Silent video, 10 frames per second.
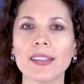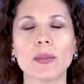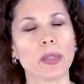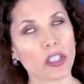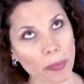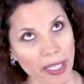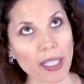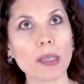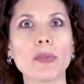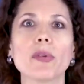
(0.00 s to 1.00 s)
we should be
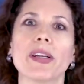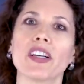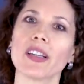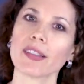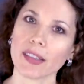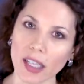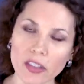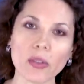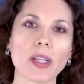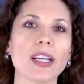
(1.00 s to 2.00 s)
eating blueberries and not
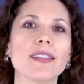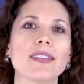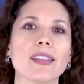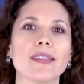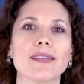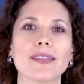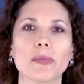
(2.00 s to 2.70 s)
donuts and